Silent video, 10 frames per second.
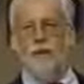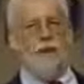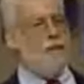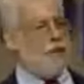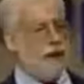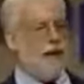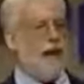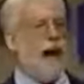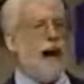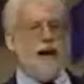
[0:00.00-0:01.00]
over their
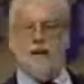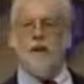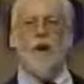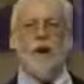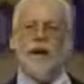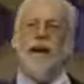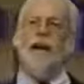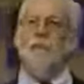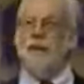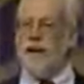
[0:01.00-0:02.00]
God. It's called an
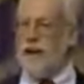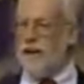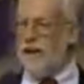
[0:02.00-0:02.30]
apron.